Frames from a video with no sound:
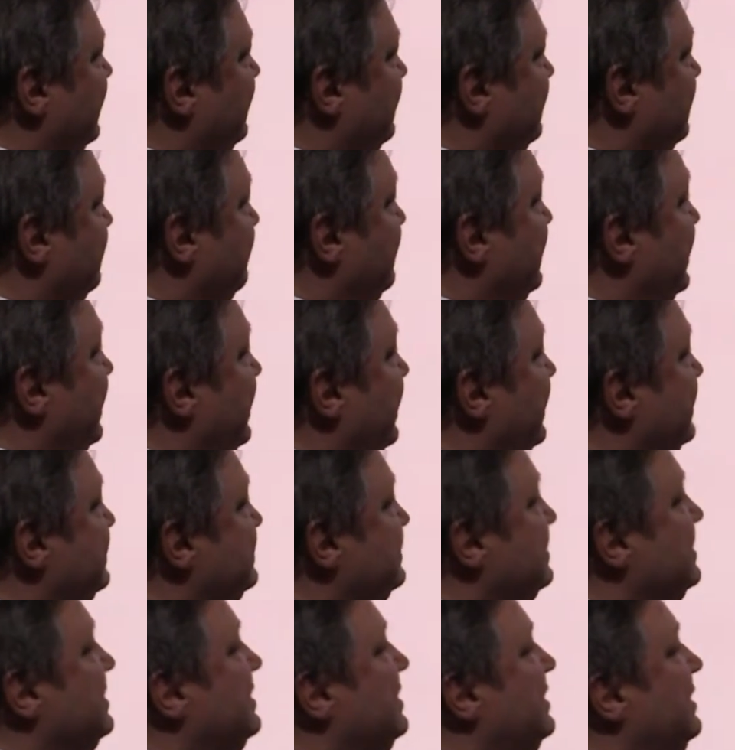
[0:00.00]
companies.
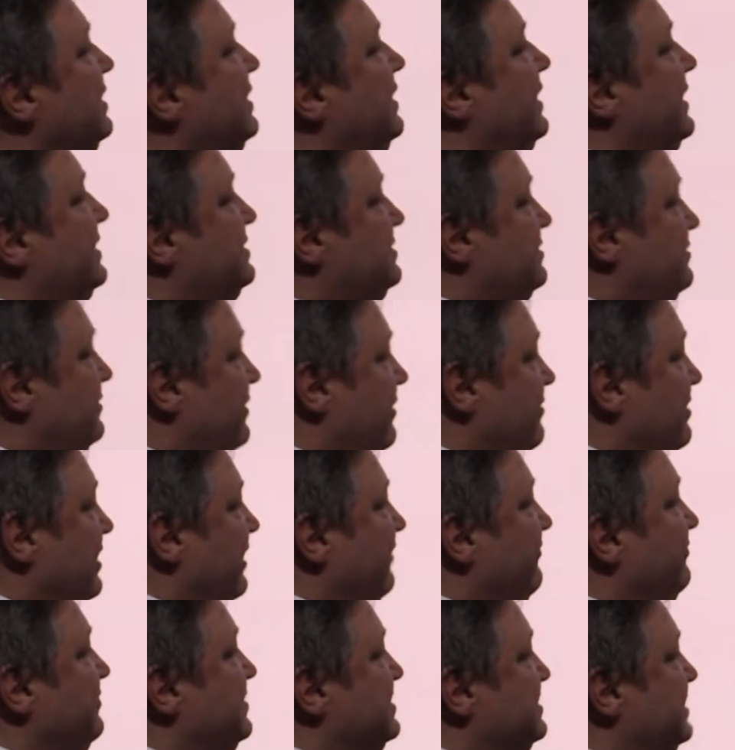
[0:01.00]
It's grown
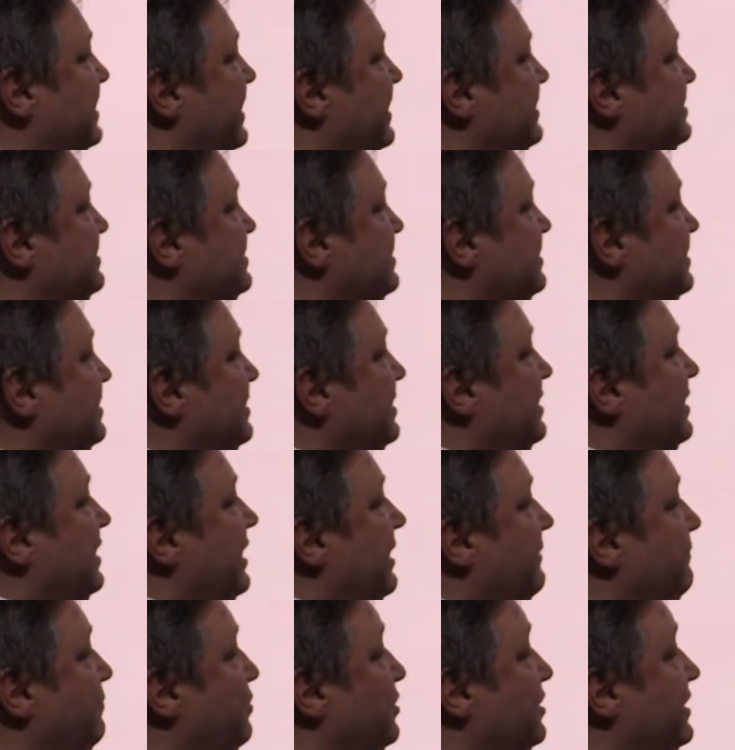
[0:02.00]
11%
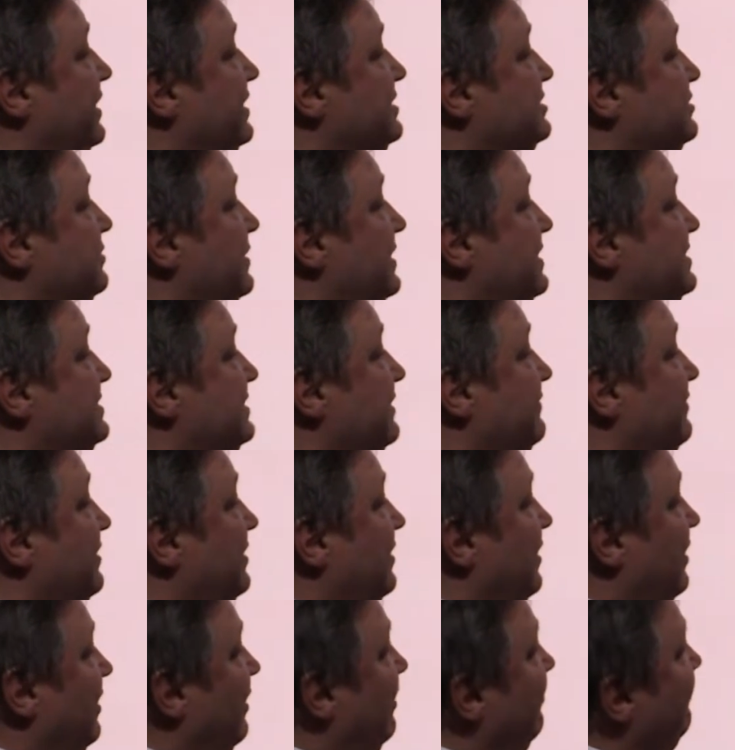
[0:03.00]
and put in
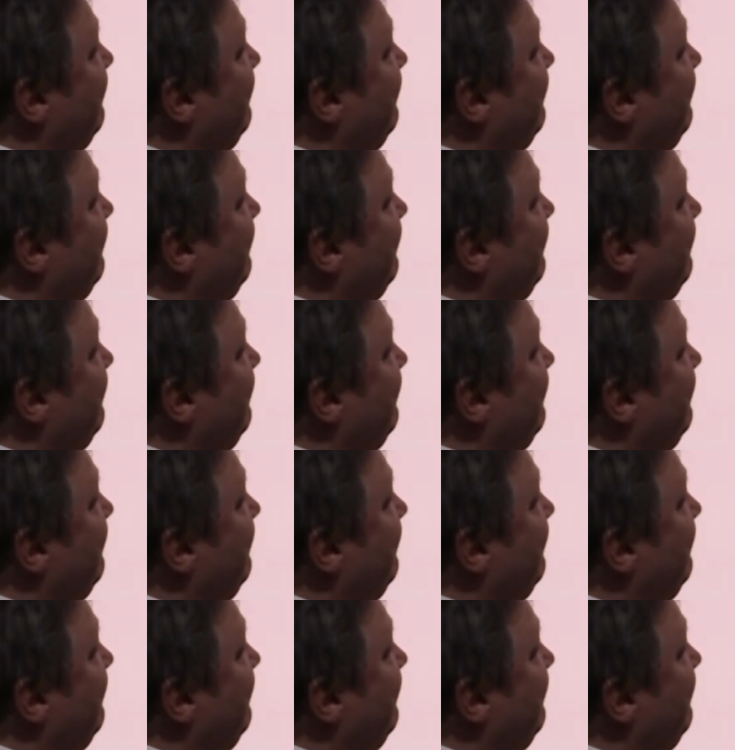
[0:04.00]
27.5